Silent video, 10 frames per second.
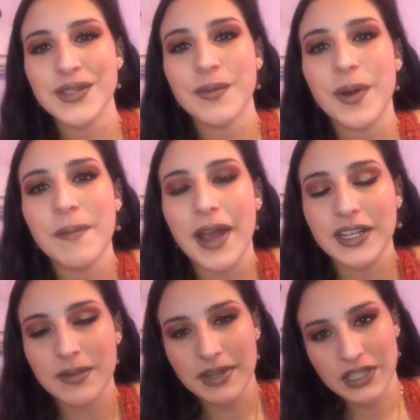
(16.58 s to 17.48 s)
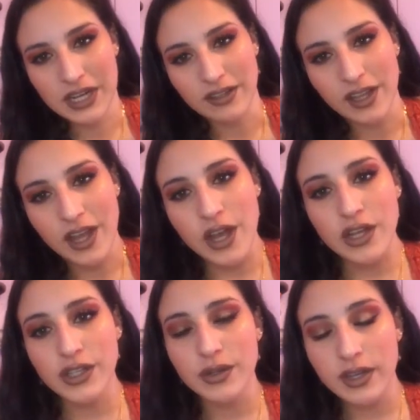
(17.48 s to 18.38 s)
guys, welcome back to my channel.
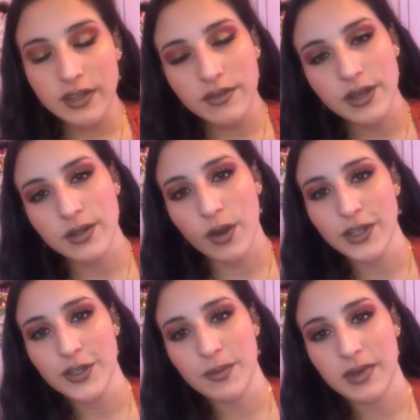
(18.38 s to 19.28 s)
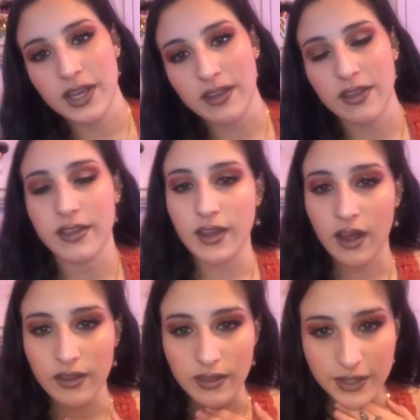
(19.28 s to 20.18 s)
So today's video is going to be
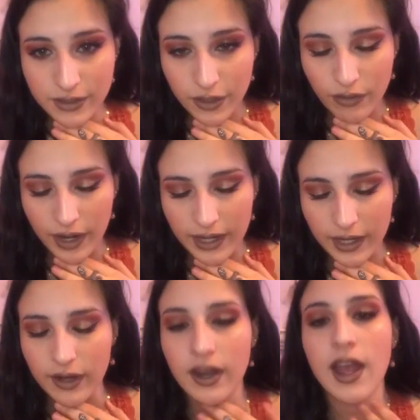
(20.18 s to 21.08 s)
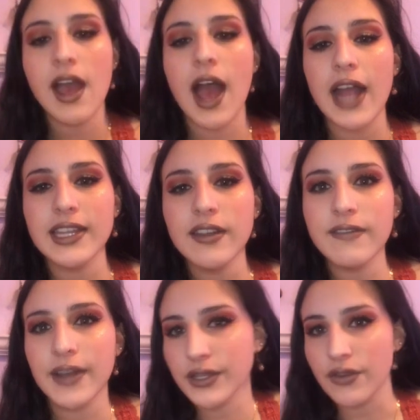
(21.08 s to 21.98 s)
this look right here. I did a
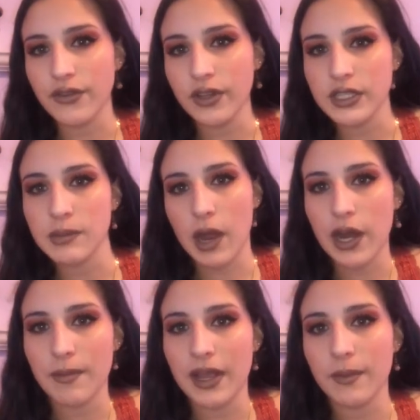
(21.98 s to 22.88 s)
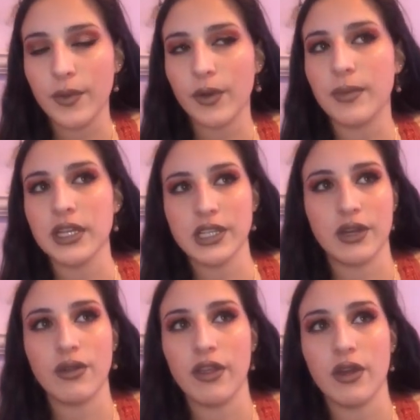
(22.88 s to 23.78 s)
festival inspired makeup look because I
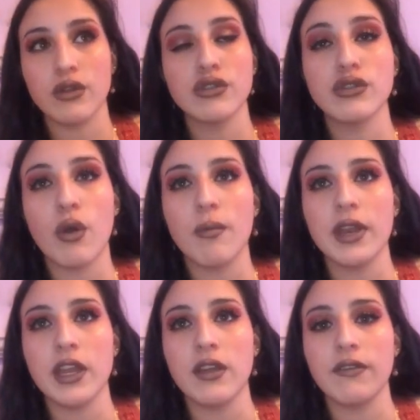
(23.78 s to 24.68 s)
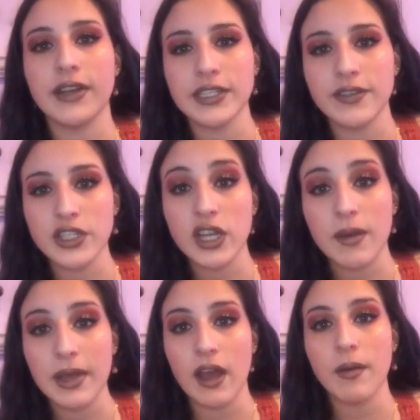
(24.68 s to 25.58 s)
know that there are so many festivals
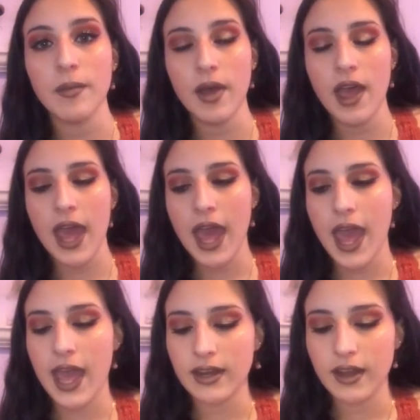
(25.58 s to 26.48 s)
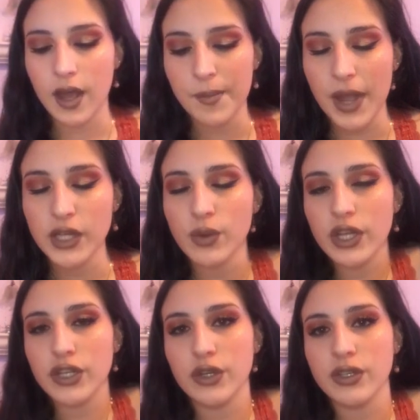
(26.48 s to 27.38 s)
coming up, and I just
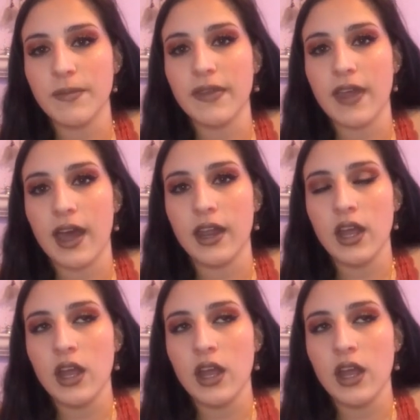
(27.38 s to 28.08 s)
wanted to do something that